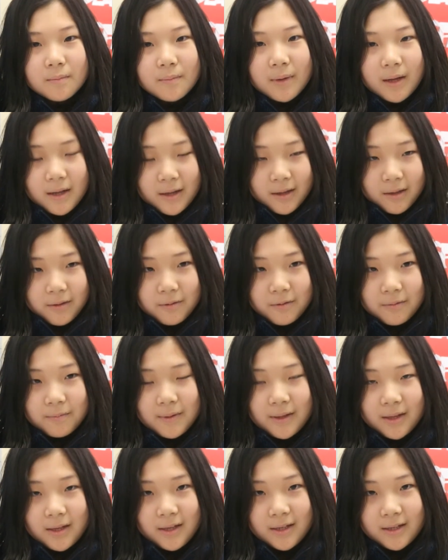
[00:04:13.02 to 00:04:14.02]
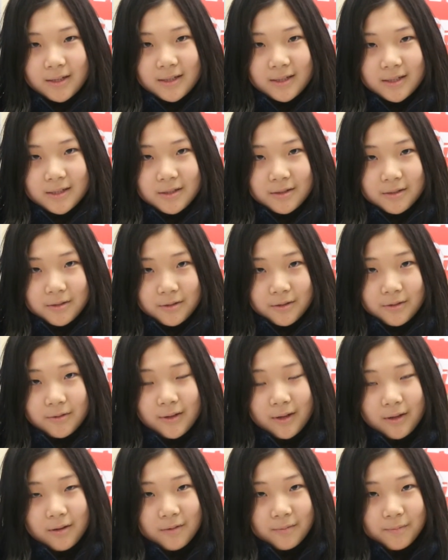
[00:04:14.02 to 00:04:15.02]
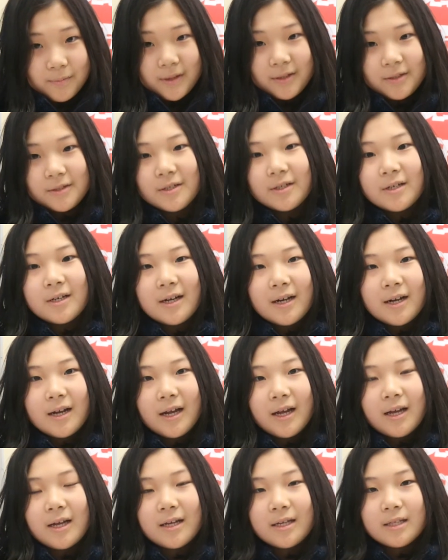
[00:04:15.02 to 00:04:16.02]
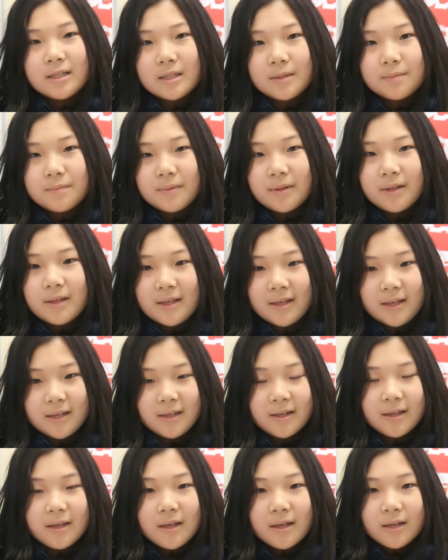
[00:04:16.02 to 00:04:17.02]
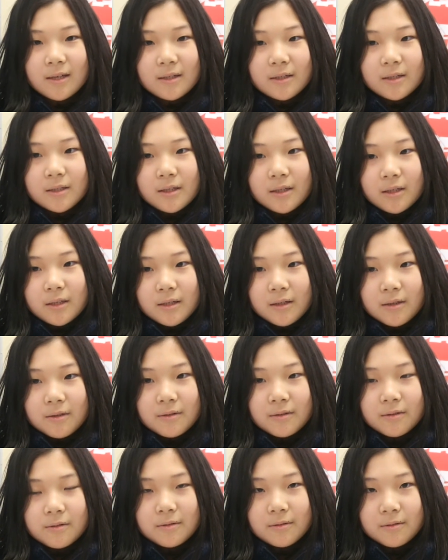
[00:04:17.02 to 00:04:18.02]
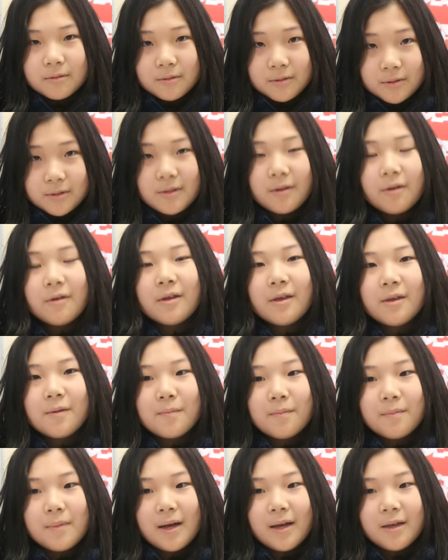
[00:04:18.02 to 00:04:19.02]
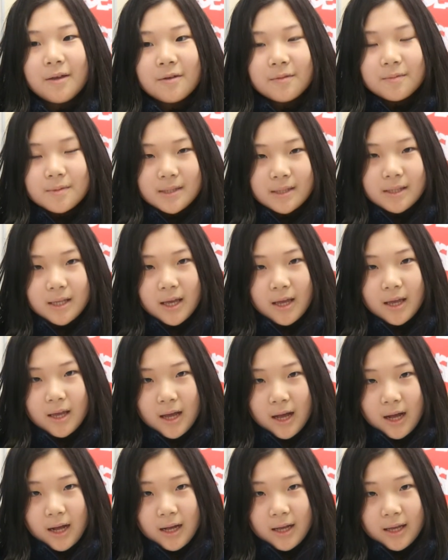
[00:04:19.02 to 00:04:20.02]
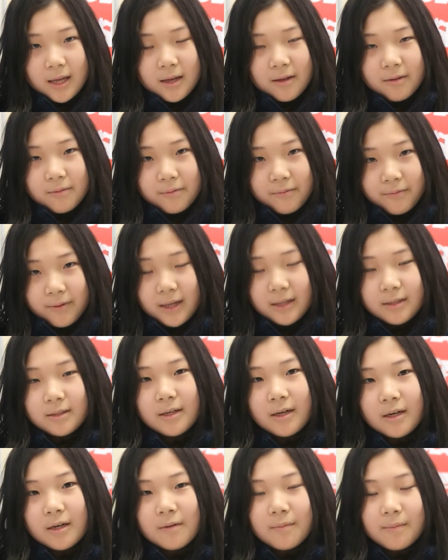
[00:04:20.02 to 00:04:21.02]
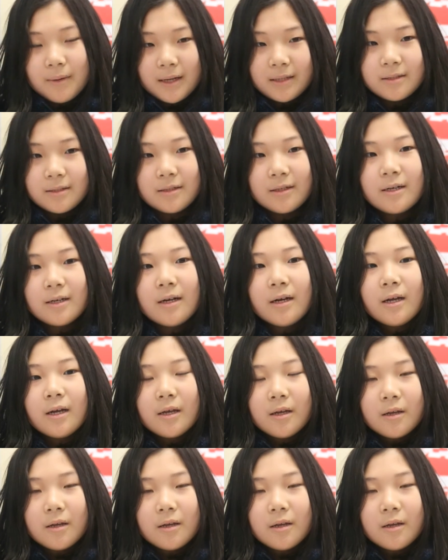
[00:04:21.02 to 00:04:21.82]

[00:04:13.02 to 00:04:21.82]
My hobby is drawing a picture and playing. Also, in my homestay, I have father, mother,